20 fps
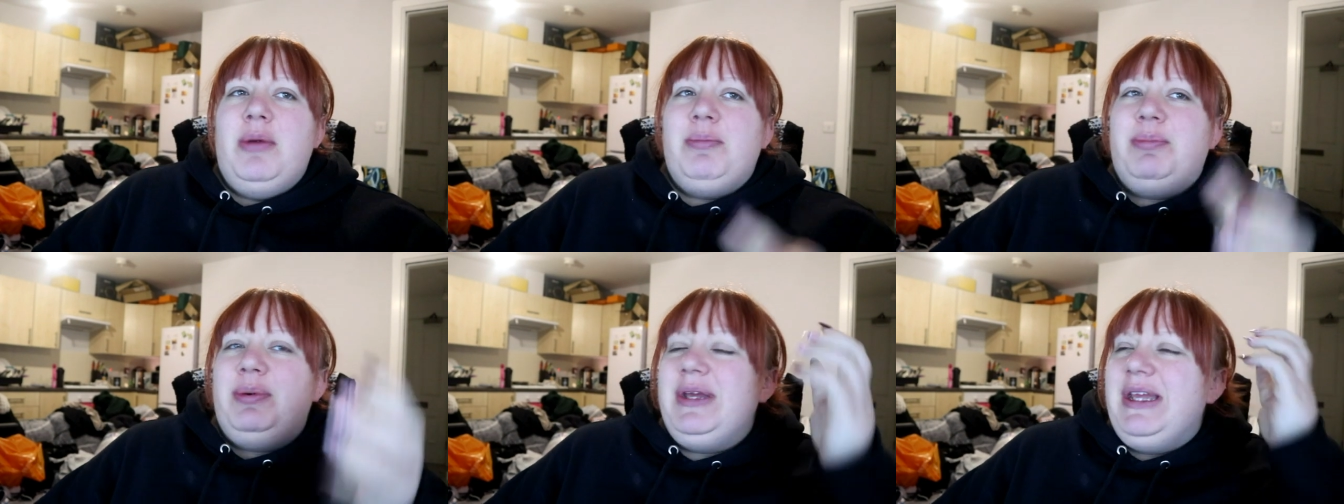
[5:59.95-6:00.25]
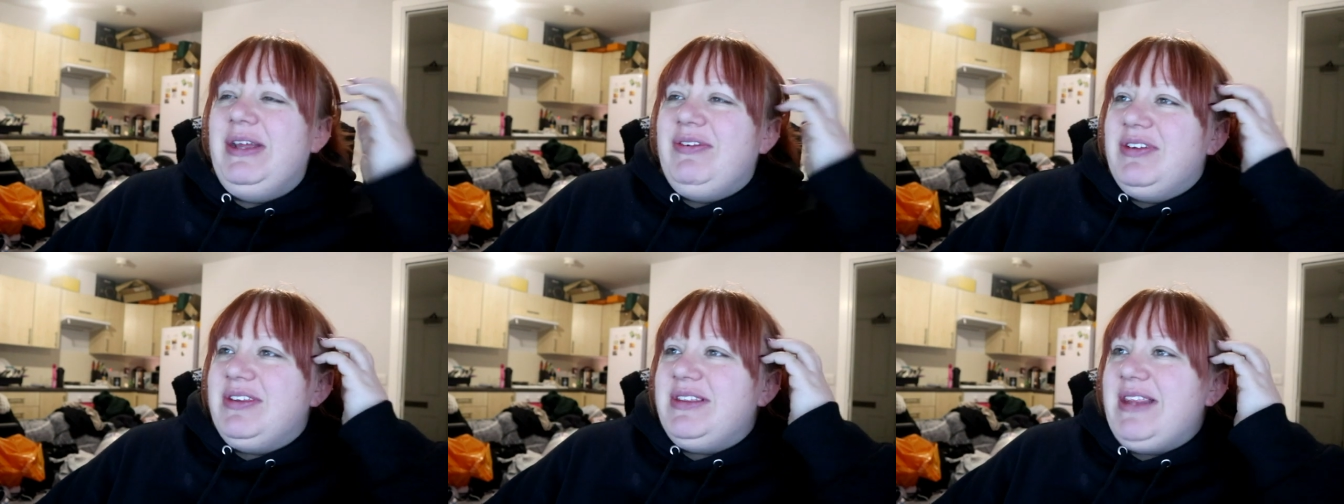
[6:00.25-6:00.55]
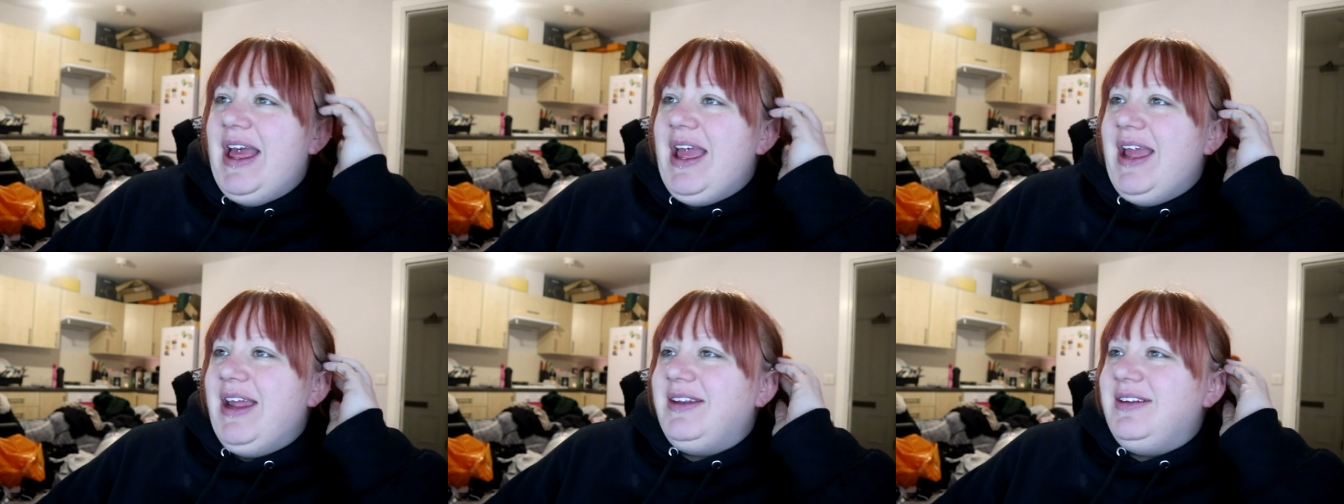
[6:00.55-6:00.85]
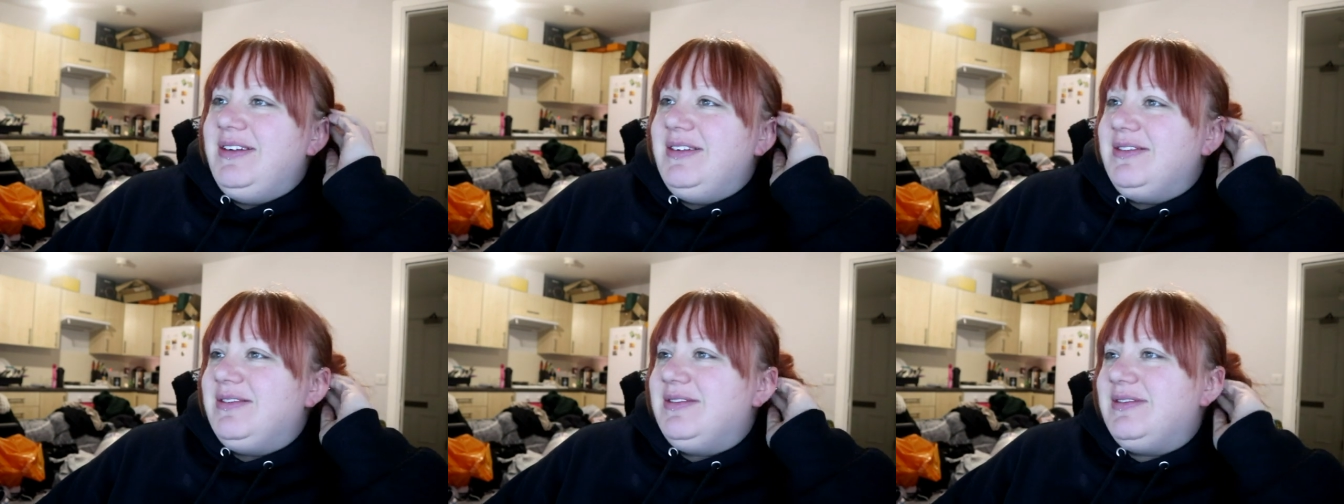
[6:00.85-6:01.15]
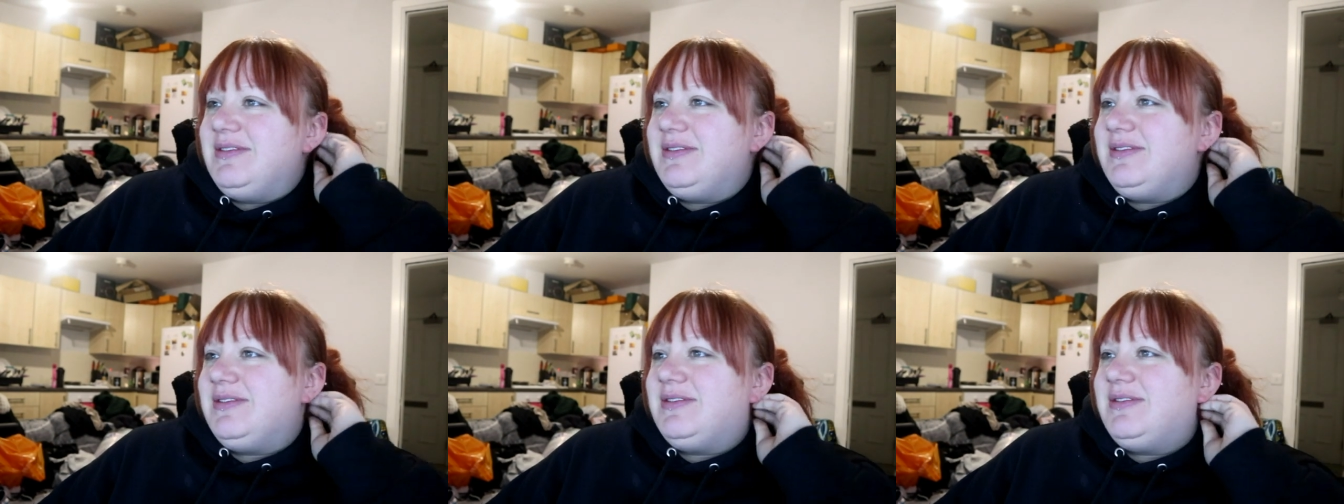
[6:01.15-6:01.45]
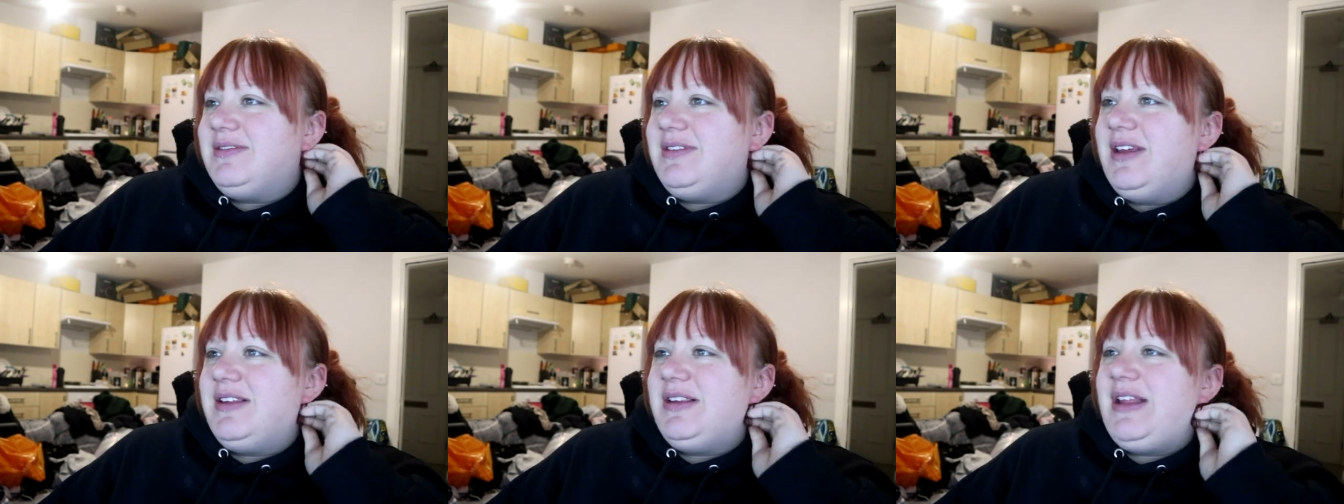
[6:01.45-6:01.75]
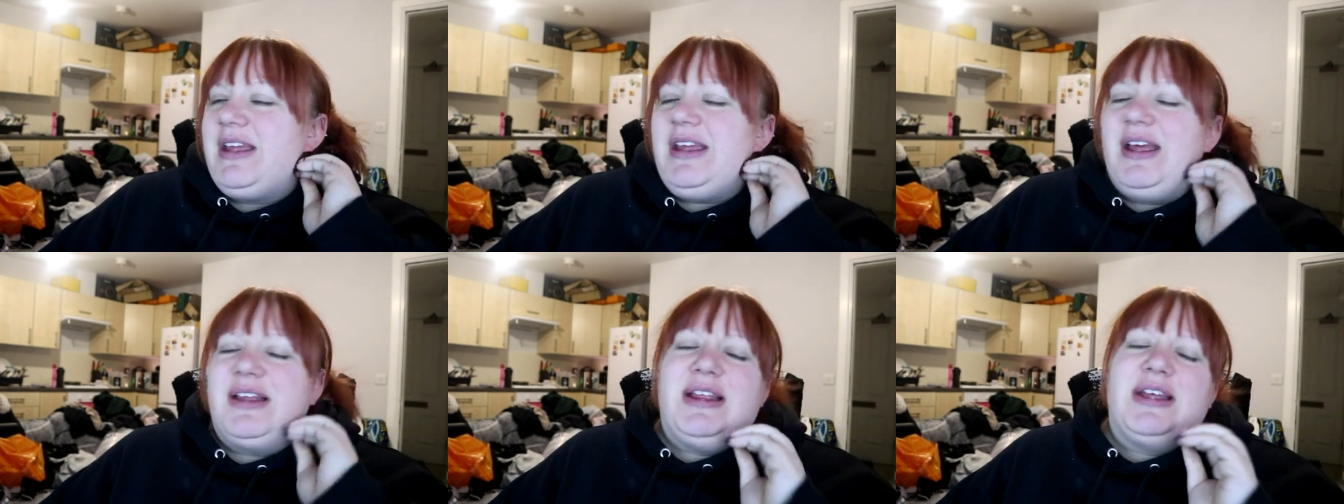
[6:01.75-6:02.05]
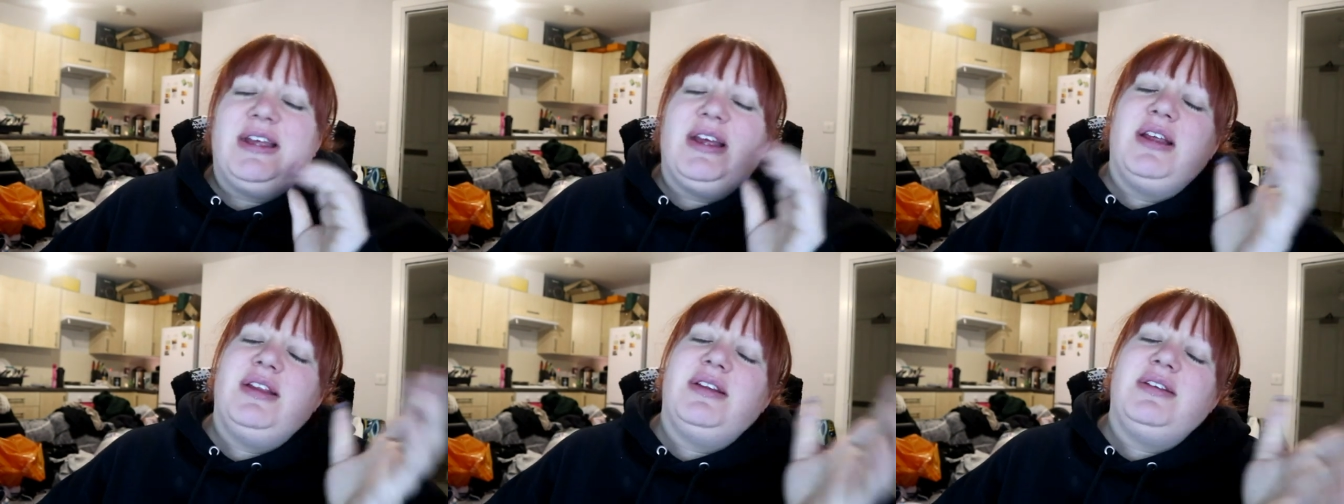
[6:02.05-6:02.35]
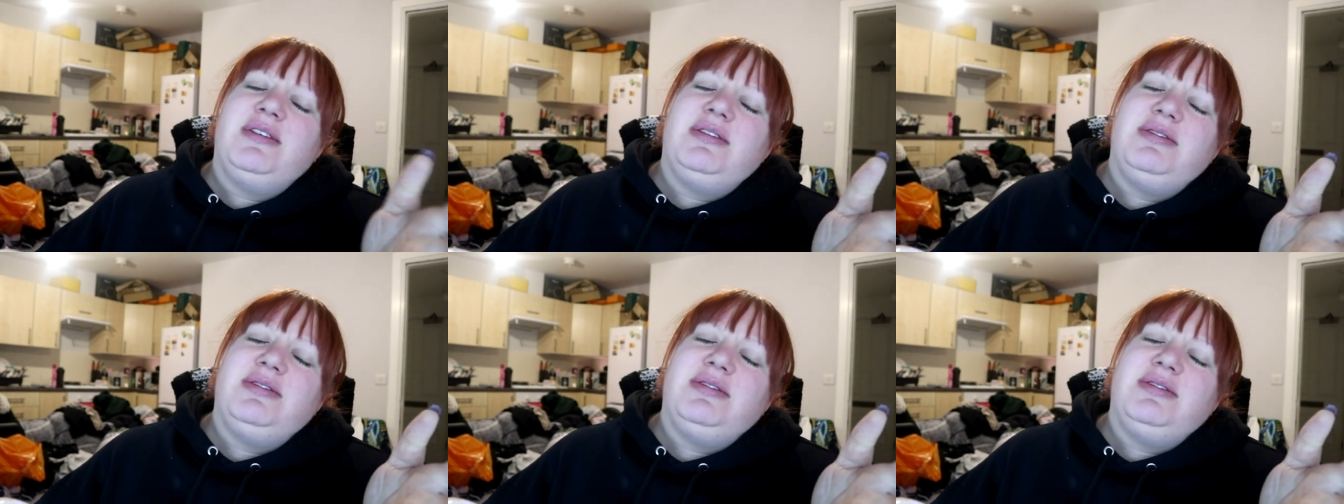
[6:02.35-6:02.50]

but even then, and like, like uh,